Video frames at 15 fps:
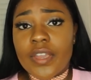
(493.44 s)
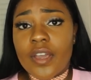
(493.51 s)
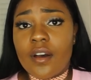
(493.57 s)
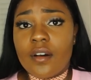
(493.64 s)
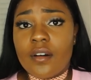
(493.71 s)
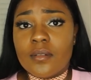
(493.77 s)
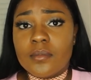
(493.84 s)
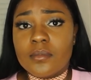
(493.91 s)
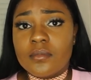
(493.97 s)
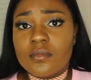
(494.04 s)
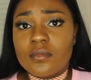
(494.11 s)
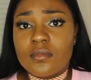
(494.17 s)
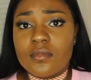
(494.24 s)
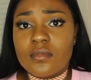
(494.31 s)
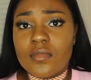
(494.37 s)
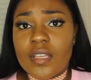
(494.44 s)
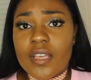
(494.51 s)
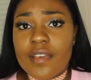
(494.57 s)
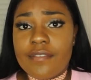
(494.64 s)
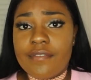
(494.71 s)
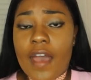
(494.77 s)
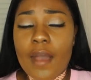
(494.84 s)
um
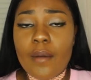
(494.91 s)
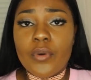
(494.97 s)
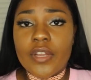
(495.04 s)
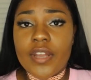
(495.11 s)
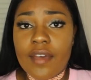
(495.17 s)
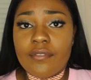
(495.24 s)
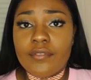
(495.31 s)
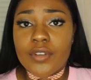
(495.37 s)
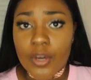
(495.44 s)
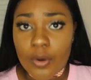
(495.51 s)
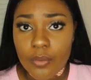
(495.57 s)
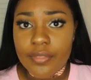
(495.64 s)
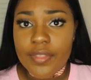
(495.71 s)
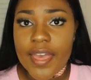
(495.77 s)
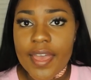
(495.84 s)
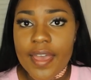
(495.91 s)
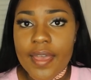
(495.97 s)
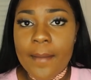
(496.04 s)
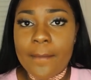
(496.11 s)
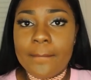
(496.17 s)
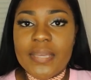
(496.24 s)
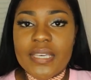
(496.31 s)
if i would have known that
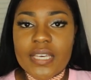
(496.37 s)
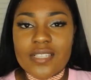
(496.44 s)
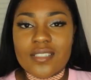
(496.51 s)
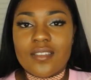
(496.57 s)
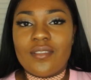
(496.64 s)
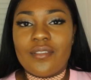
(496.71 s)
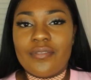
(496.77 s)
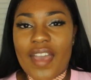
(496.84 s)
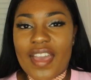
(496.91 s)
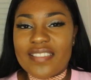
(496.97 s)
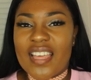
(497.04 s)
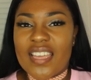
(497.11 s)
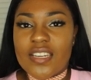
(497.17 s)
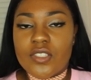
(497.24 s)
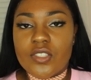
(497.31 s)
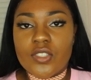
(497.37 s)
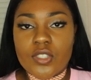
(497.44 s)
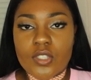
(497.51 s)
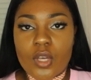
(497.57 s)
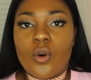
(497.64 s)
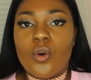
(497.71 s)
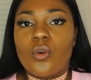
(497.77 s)
because of the fact that it's
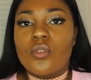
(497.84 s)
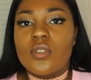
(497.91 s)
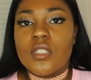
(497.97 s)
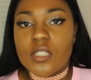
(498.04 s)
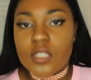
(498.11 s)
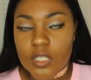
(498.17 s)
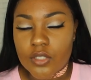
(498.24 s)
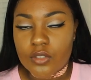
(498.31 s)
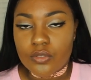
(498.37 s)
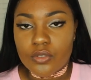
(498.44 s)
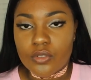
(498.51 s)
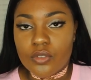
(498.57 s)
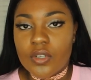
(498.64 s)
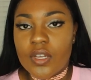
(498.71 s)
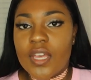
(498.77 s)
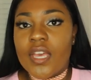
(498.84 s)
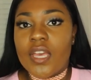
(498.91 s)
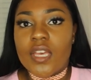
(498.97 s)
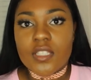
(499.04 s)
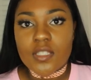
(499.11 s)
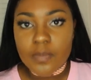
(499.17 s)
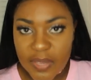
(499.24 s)
so see-through
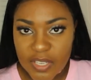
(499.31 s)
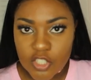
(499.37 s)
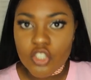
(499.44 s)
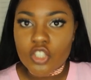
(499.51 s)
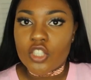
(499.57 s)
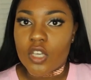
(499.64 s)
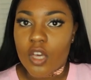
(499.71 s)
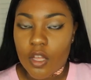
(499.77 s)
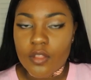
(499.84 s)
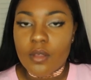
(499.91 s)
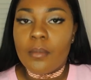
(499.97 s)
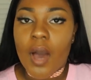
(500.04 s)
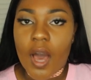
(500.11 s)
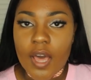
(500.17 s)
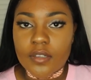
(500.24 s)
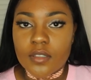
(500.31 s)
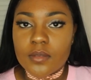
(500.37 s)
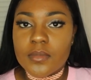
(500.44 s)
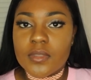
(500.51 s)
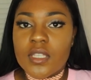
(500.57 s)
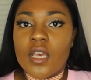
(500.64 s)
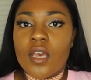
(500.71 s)
especially on the
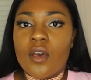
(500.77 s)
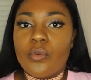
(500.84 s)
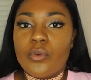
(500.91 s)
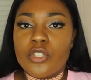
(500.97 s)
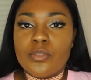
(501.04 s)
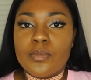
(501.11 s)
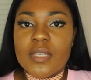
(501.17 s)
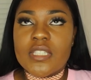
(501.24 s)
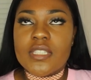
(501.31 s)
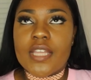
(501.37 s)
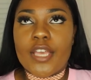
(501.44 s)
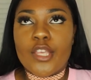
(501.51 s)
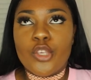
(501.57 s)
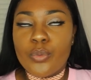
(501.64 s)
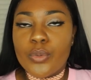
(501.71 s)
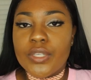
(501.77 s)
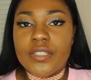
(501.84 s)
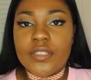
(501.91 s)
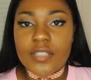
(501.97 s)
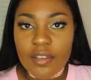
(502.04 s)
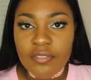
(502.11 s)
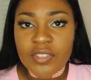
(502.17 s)
bottoms which means that you
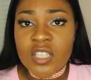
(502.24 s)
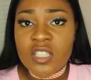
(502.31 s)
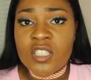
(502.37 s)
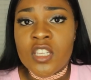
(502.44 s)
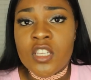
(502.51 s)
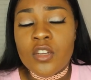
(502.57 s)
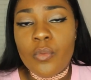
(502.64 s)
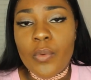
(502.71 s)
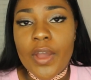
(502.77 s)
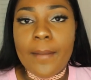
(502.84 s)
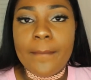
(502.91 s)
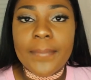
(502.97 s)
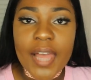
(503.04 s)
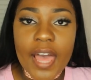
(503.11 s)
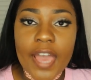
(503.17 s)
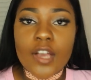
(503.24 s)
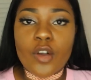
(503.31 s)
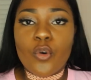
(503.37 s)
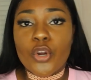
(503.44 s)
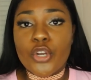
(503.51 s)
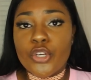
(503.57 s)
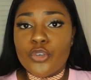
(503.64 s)
would definitely need to wear
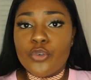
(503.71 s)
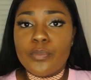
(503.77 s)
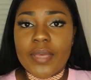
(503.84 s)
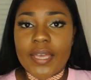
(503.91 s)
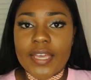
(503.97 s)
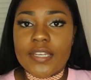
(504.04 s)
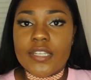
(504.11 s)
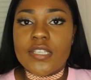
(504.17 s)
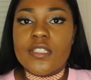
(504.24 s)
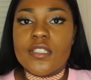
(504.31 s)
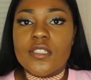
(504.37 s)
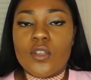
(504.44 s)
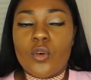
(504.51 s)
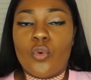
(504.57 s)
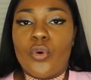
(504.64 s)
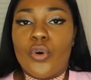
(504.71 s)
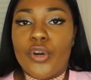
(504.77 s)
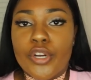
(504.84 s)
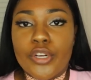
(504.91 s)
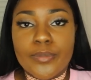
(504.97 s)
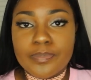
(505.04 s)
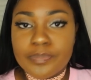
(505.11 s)
black or nude panties
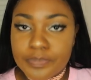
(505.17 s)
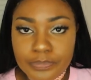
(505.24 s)
or